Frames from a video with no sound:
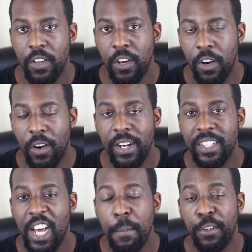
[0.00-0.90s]
A lot of the
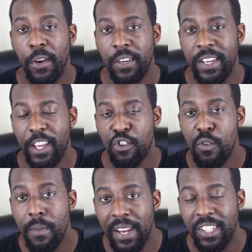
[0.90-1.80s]
time, it's going to take
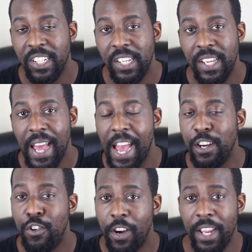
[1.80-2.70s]
humility
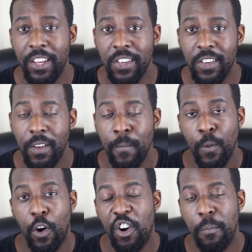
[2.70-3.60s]
and grace
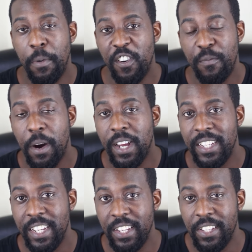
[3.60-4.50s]
on both
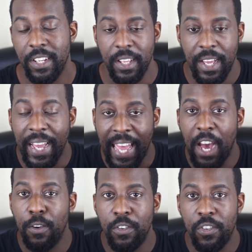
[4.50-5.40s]
parties'
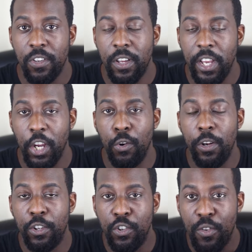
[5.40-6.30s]
accounts in
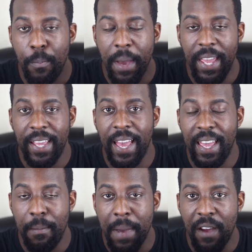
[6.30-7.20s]
order to make
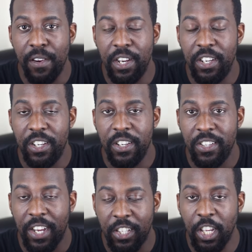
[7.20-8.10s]
a marriage
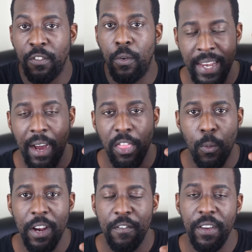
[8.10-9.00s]
successful. Now, the
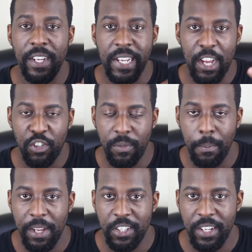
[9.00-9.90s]
one thing Tye Tribbett
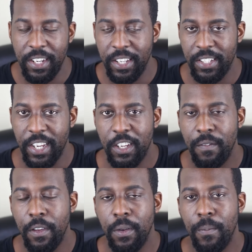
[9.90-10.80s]
mentioned in this
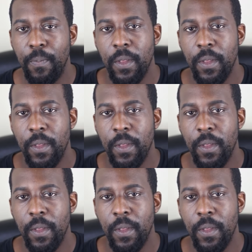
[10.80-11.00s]
interview